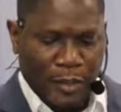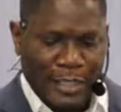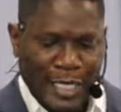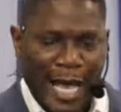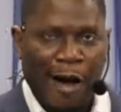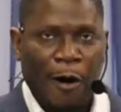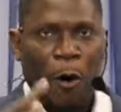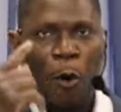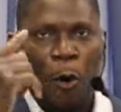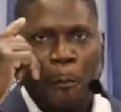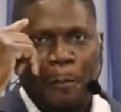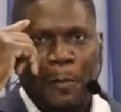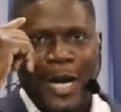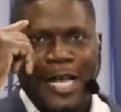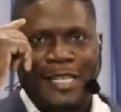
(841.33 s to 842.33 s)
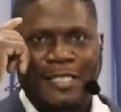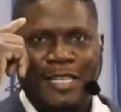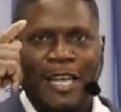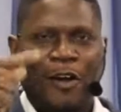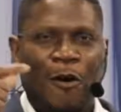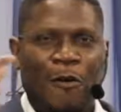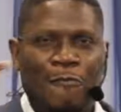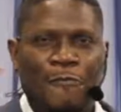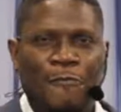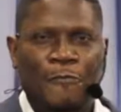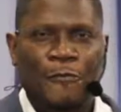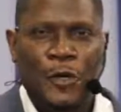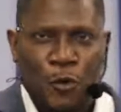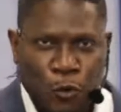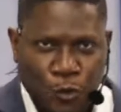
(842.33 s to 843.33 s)
they are hopelessly
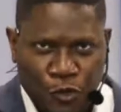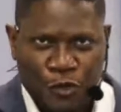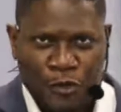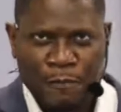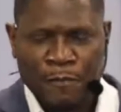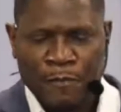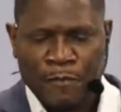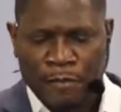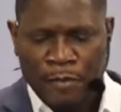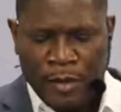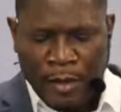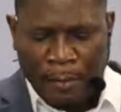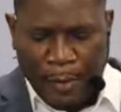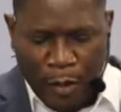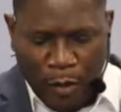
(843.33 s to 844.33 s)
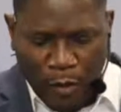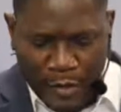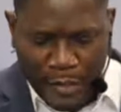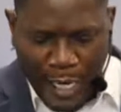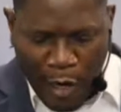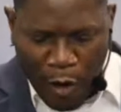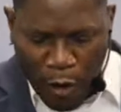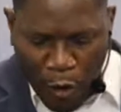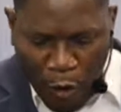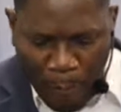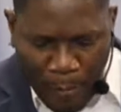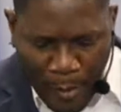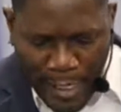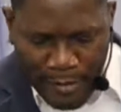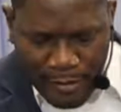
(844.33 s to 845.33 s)
confused because they are
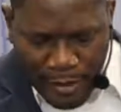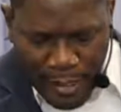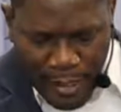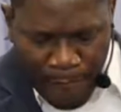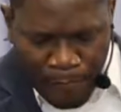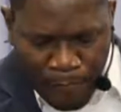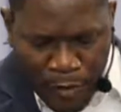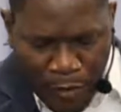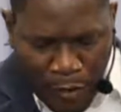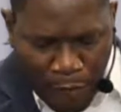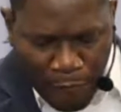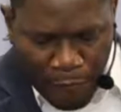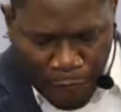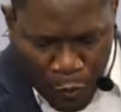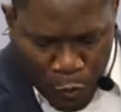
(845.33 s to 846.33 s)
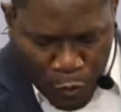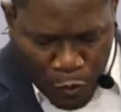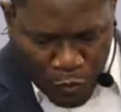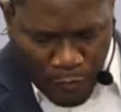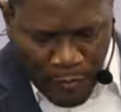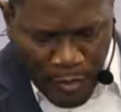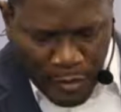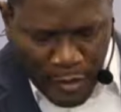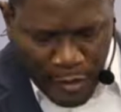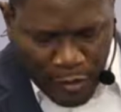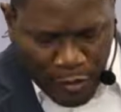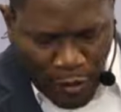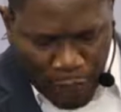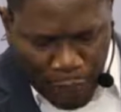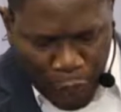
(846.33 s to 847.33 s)
hopelessly confused. This
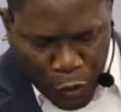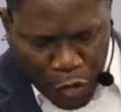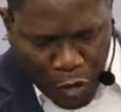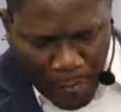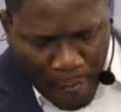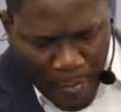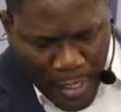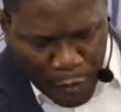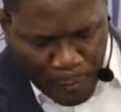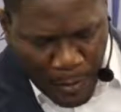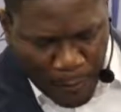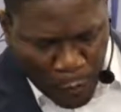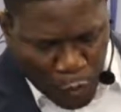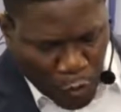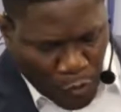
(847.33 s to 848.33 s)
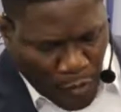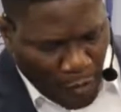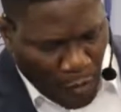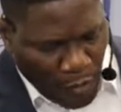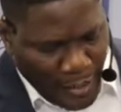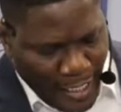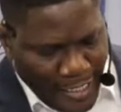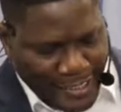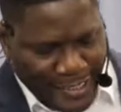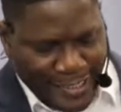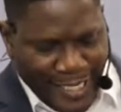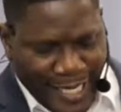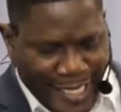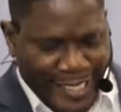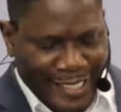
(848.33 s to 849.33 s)
confusion makes people to recognize
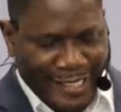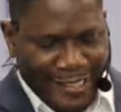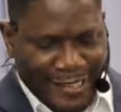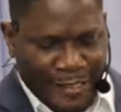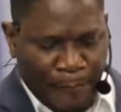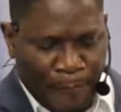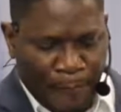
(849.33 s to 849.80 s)
things